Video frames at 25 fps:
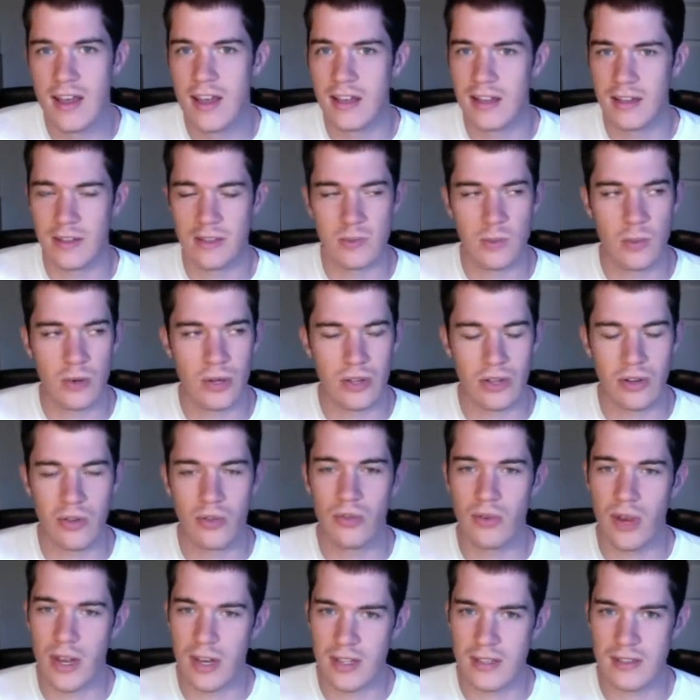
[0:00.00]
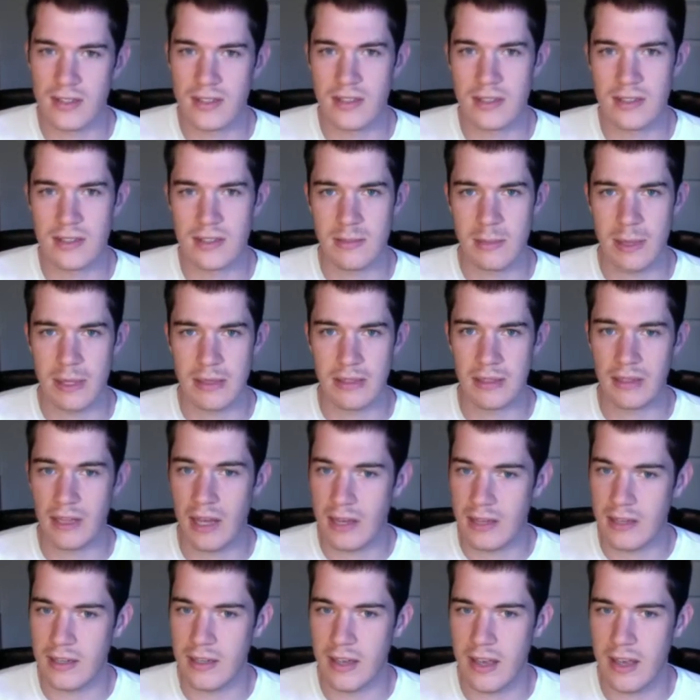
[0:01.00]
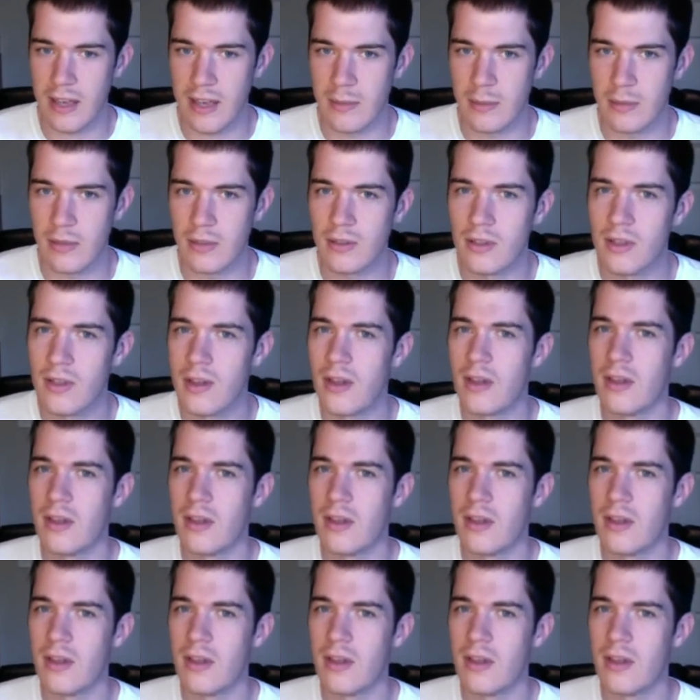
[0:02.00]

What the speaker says: That's one of the greatest things about the Lightning cable.